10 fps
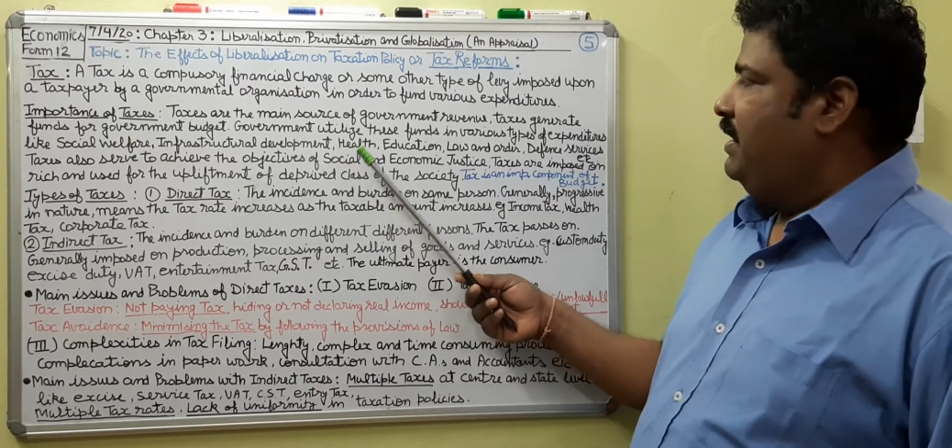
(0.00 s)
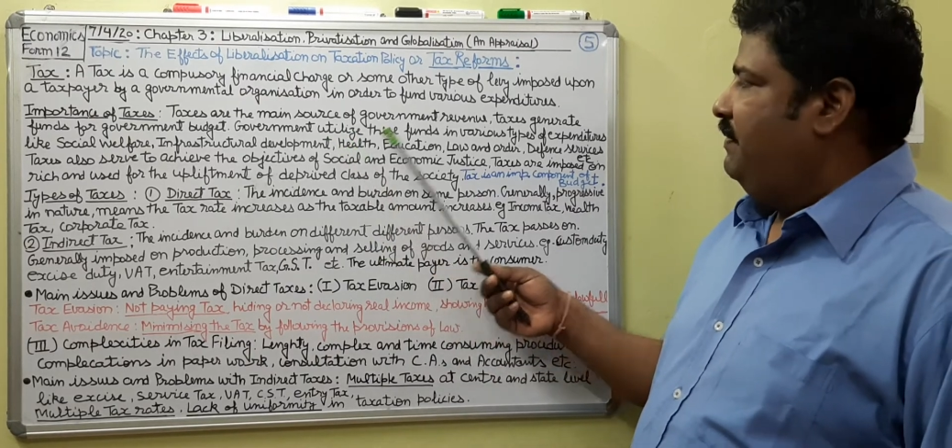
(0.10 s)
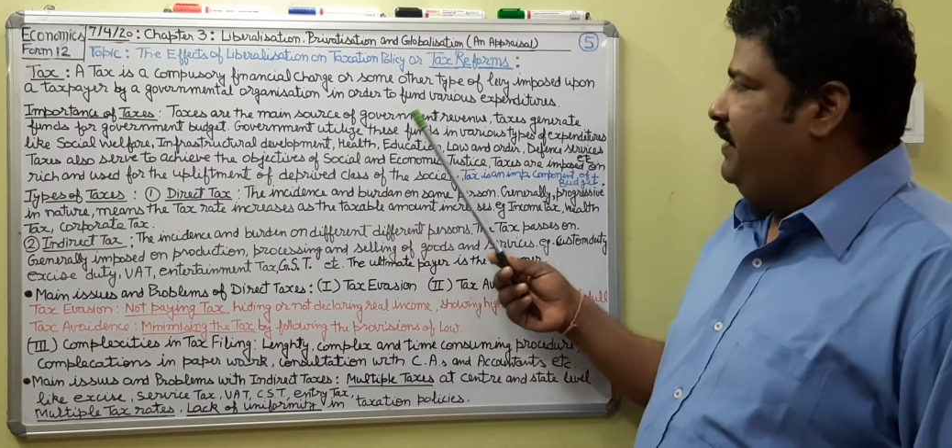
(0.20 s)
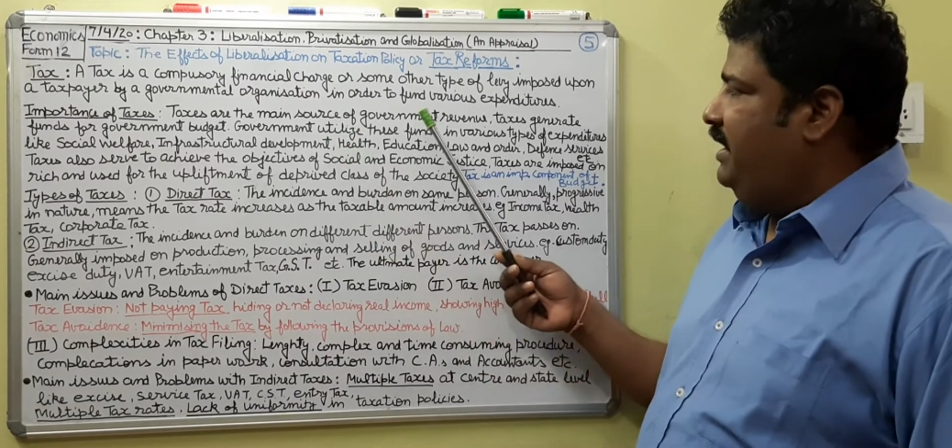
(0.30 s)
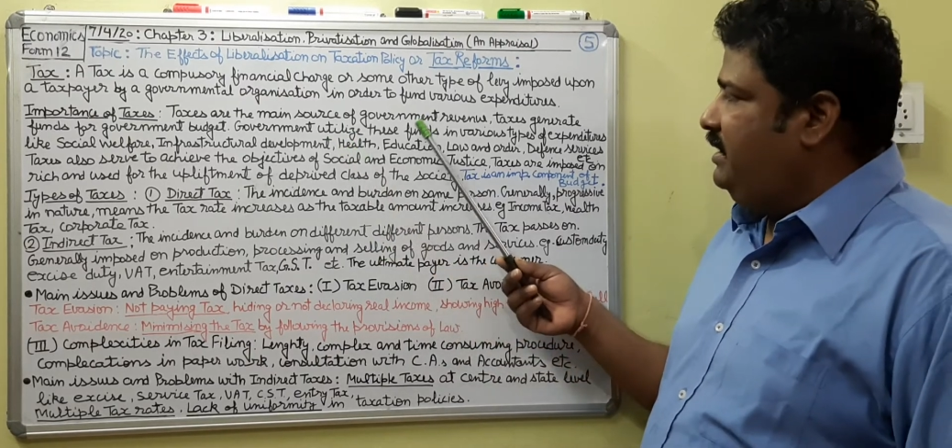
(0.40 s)

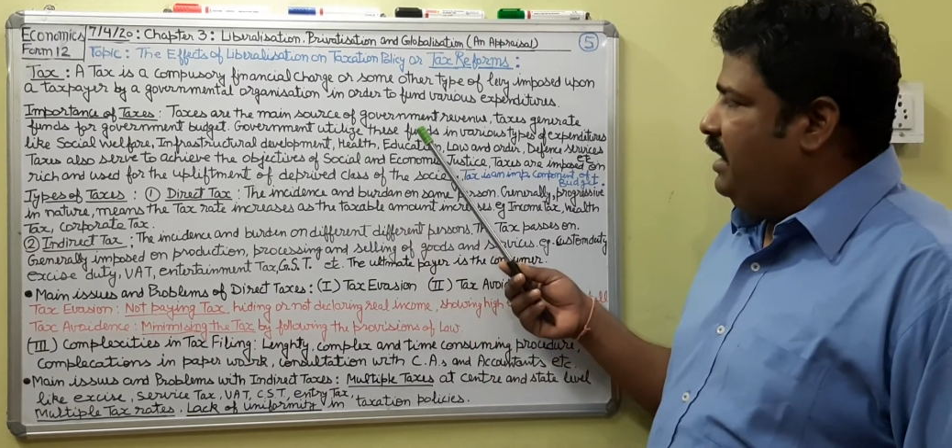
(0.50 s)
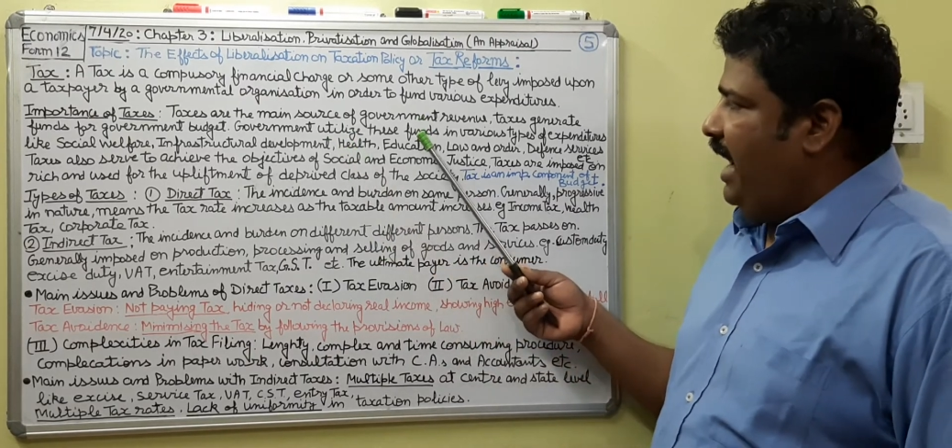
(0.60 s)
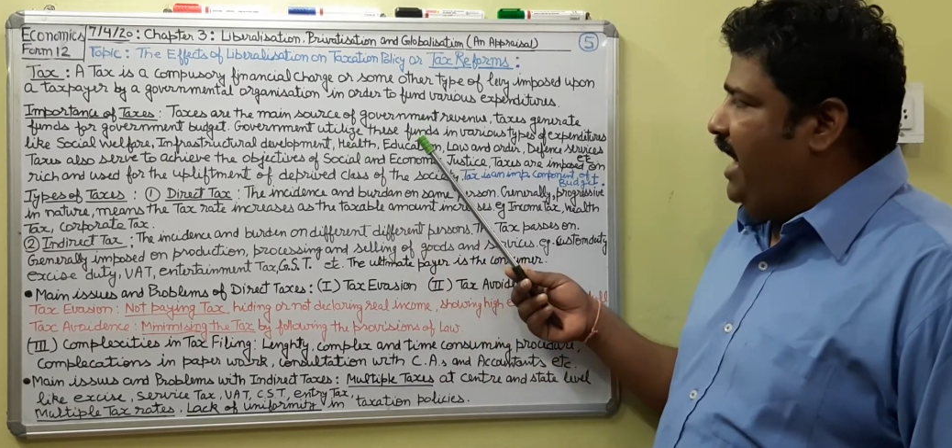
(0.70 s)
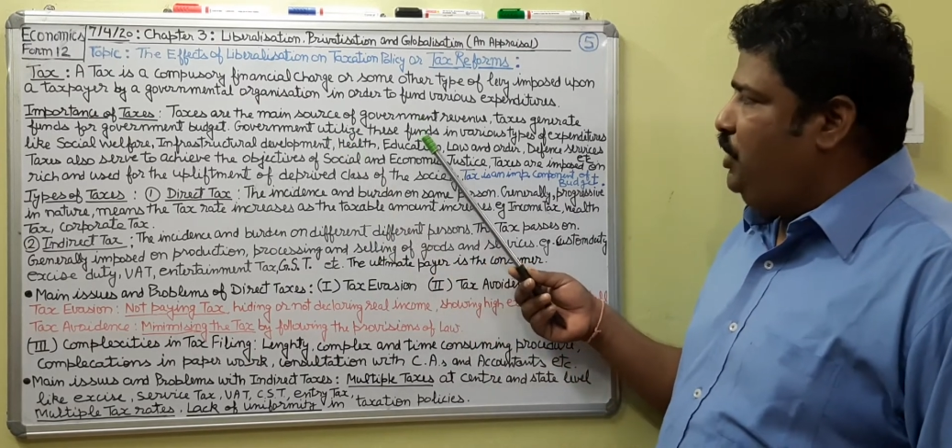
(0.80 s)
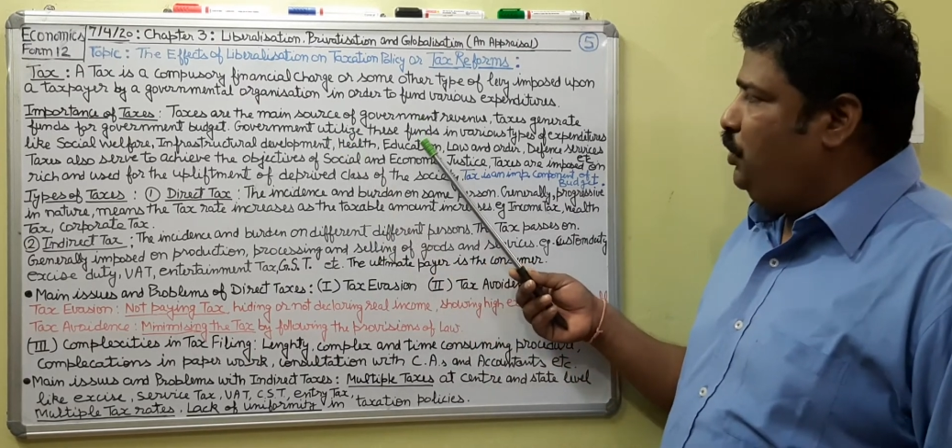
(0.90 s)
Then
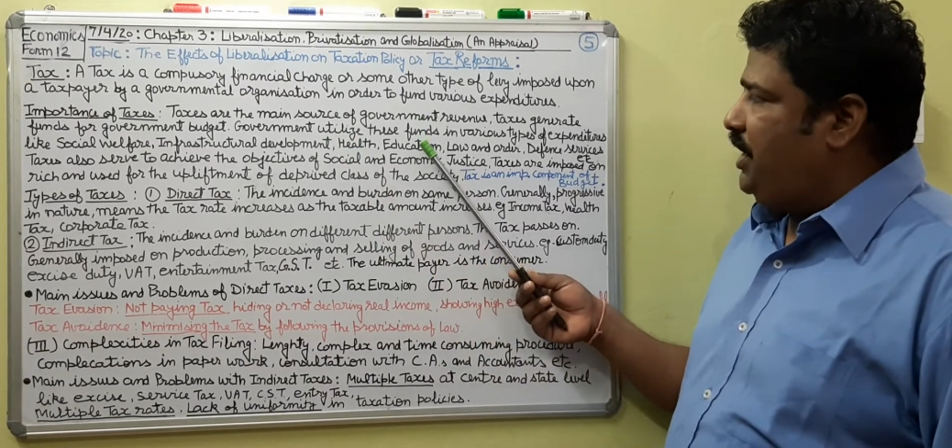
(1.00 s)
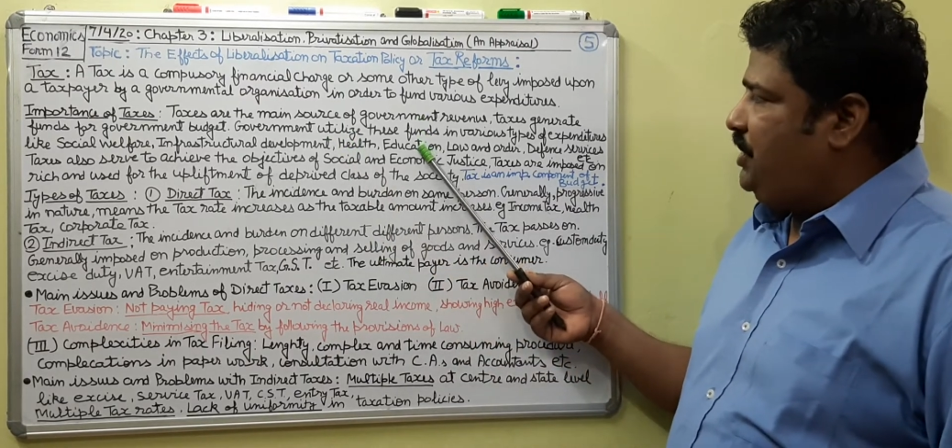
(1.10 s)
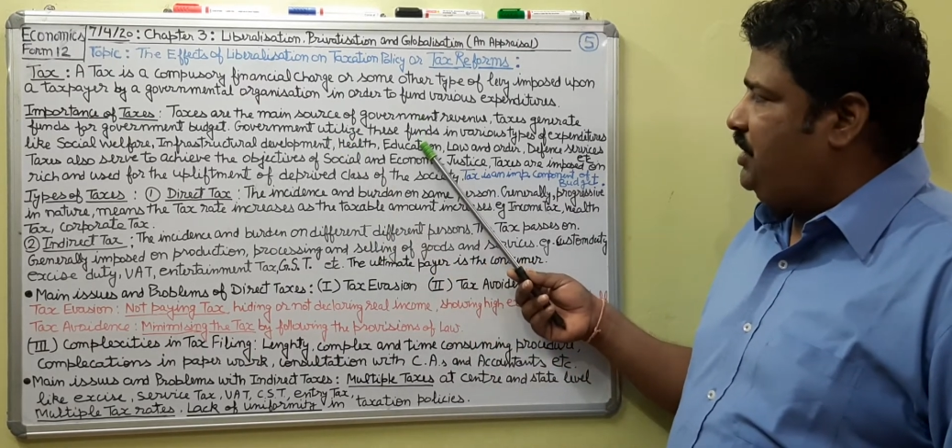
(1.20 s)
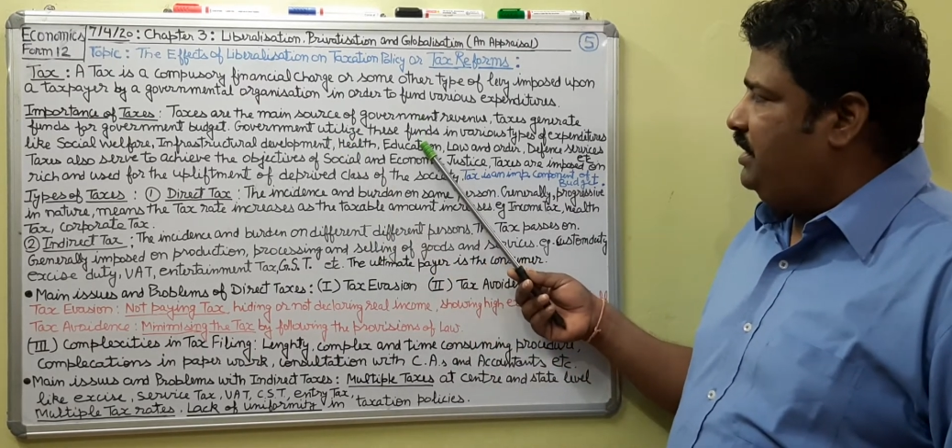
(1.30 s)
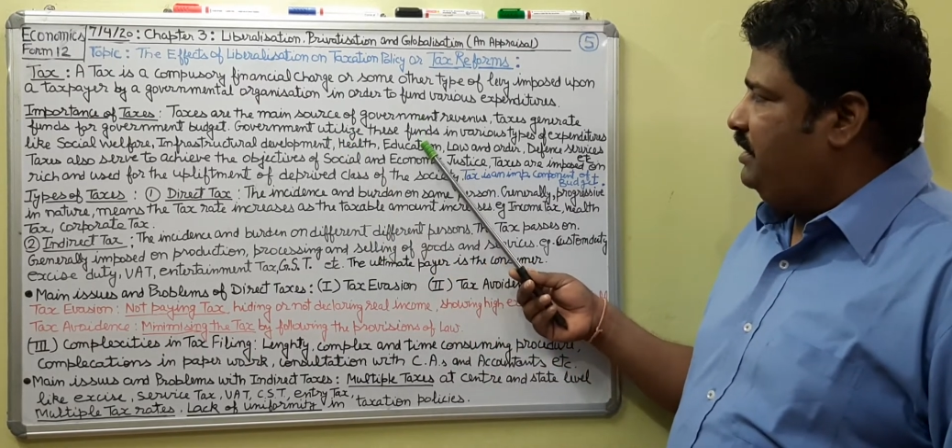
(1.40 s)

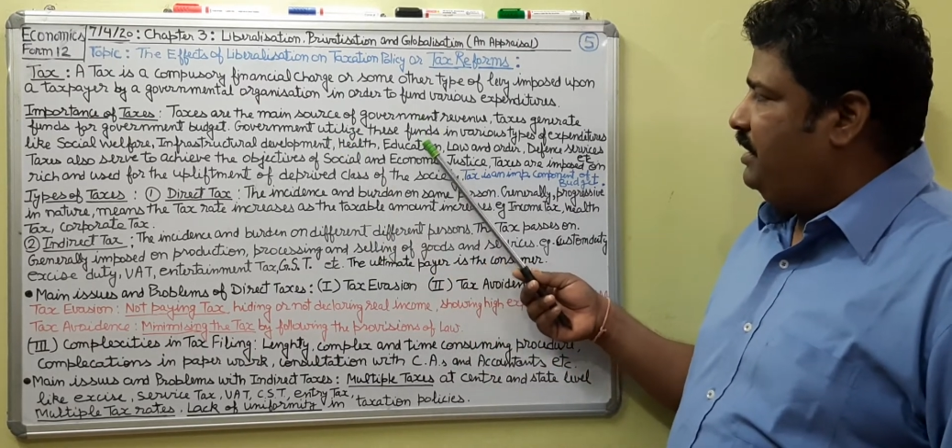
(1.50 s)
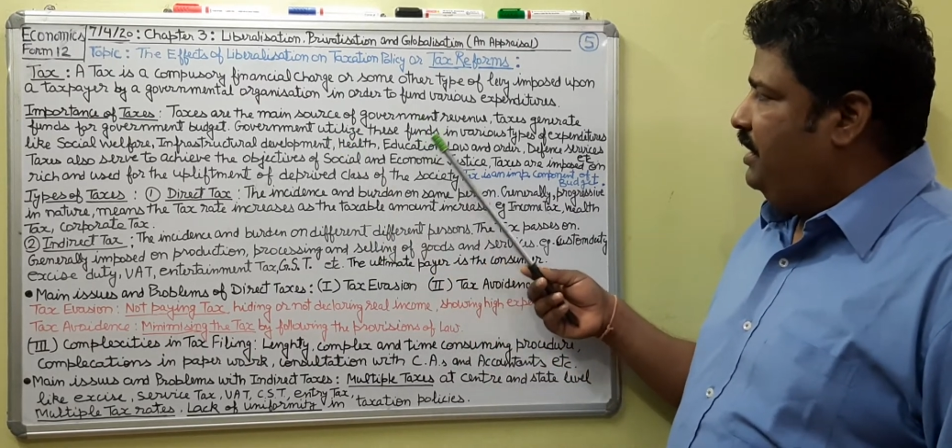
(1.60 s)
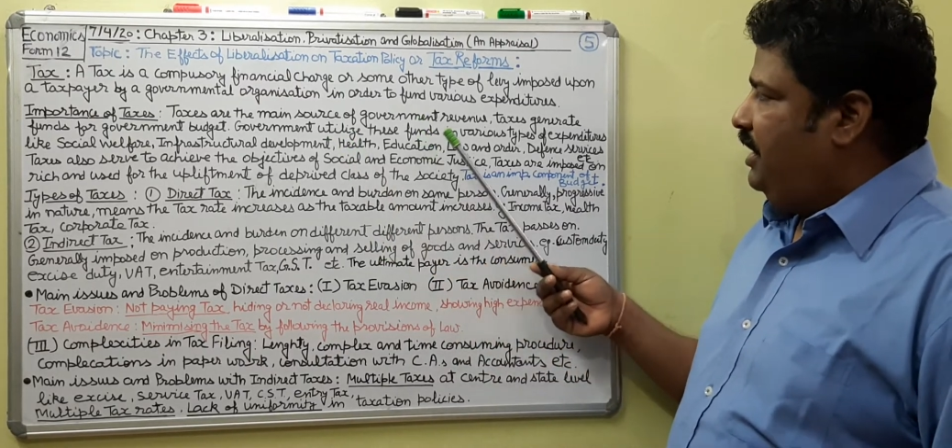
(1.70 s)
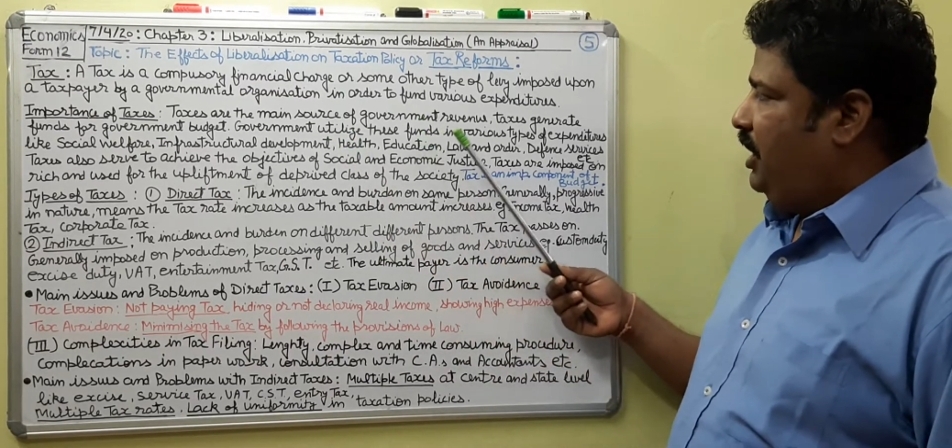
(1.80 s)
education,